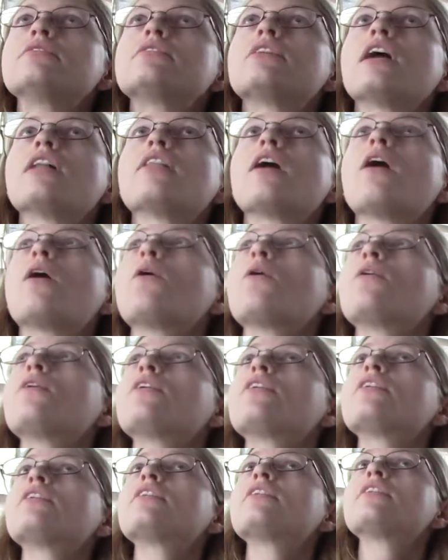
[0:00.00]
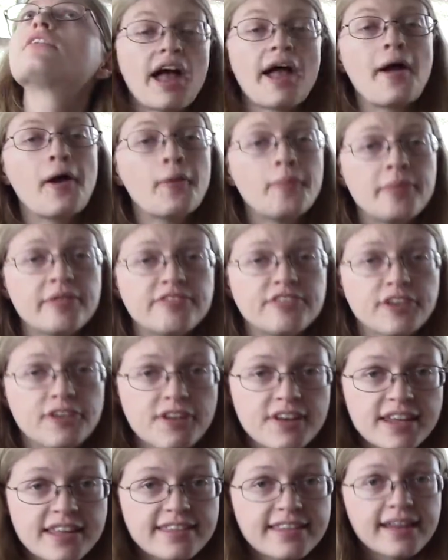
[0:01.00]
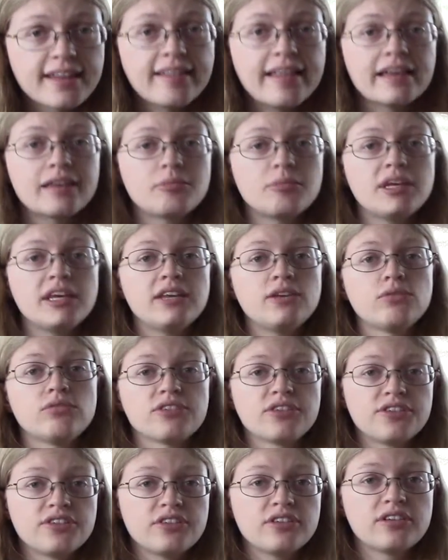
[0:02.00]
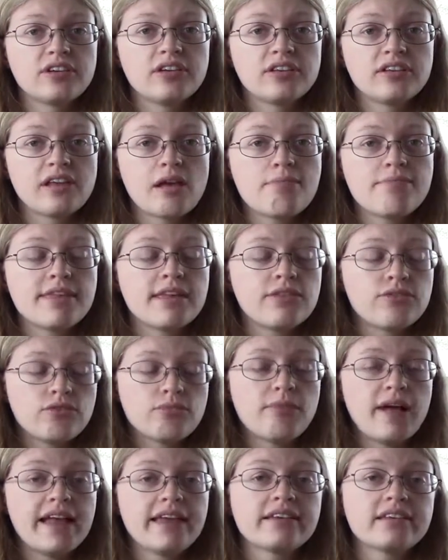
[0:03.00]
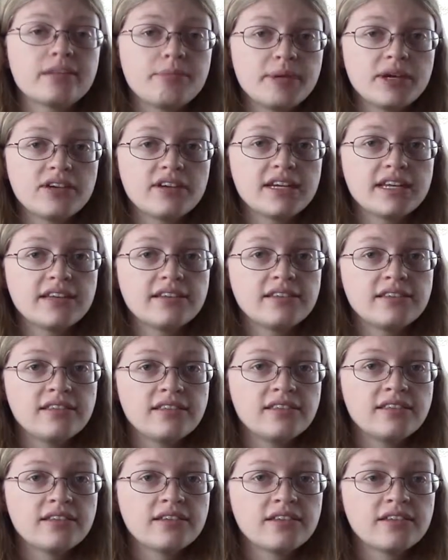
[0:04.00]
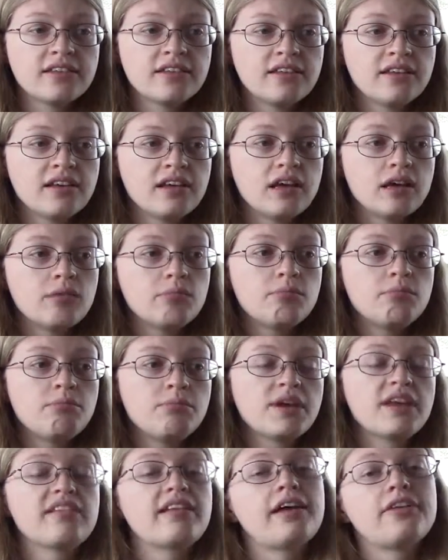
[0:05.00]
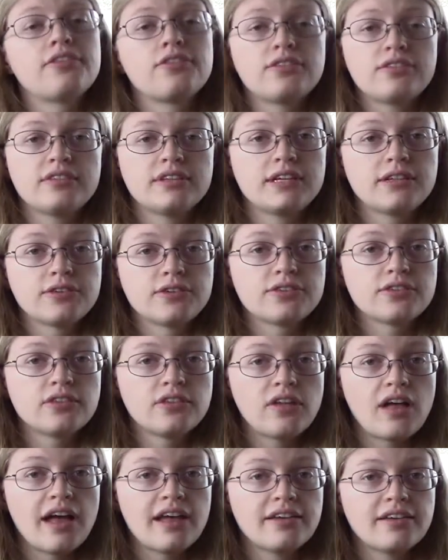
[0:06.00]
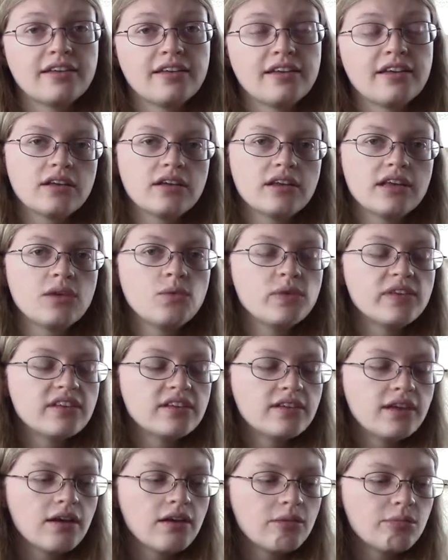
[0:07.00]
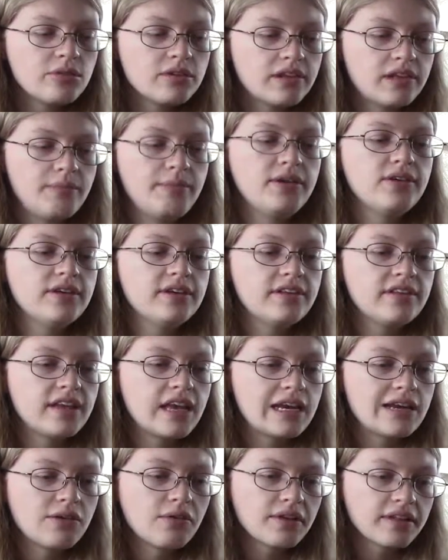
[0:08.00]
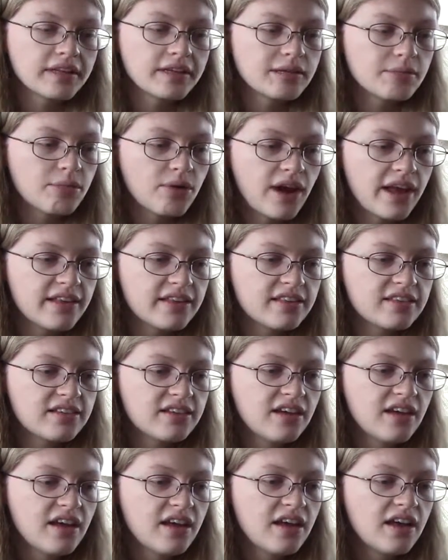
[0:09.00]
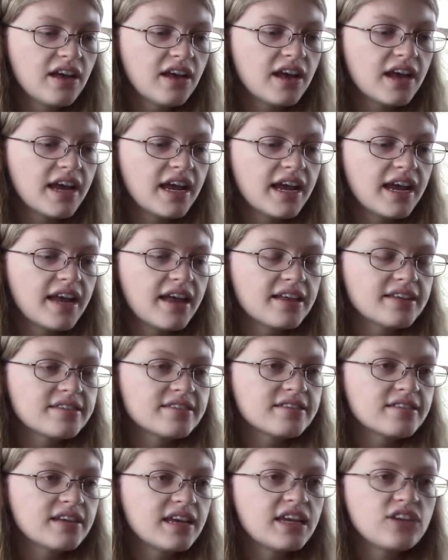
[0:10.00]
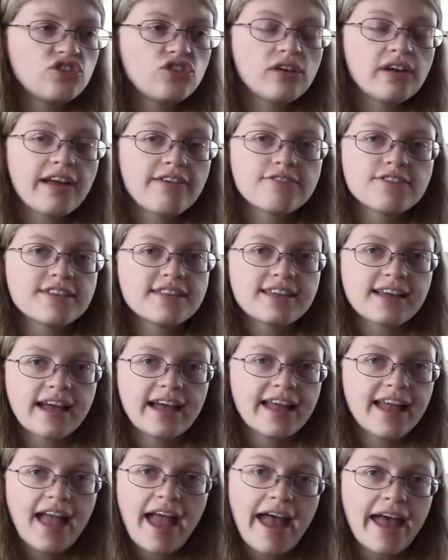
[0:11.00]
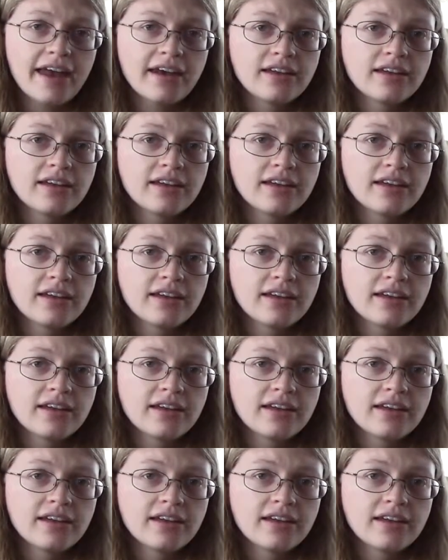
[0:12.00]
Hello? I hope if you're anything like me, you learned a little something from my experience, because I certainly learned a lot. It was a terrible experience getting really depressed, and it took everything I had,